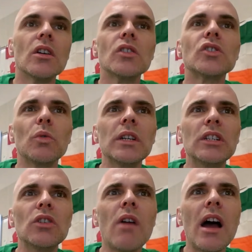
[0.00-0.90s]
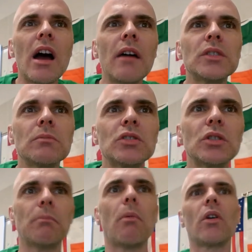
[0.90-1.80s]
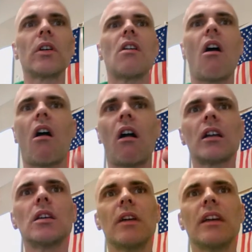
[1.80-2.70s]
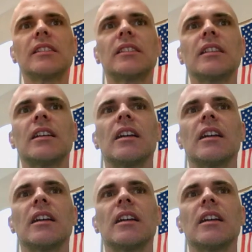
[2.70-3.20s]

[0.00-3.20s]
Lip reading: So we do have some supporting arguments